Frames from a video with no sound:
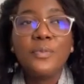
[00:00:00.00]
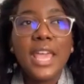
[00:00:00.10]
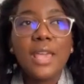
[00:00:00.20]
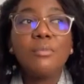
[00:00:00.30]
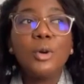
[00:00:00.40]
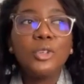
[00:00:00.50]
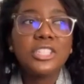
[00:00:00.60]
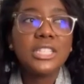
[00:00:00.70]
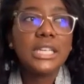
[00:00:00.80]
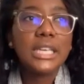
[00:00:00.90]

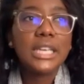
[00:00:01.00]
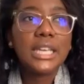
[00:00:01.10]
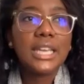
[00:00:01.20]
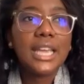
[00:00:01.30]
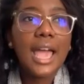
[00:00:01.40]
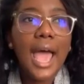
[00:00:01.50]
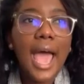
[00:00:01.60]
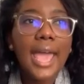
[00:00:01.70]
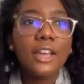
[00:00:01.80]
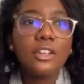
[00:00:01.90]
emotionally
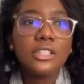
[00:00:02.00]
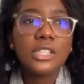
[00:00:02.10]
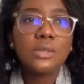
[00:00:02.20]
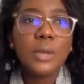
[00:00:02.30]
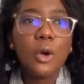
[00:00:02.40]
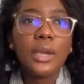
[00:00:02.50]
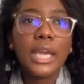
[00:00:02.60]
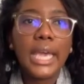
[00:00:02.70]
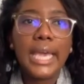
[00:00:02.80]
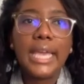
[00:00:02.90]
I could just be
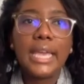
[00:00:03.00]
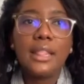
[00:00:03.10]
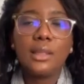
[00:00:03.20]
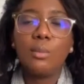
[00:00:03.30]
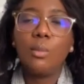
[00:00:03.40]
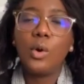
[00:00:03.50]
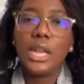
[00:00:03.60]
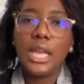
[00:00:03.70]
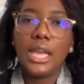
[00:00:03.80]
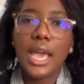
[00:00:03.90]
okay in the
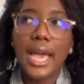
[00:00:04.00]
morning,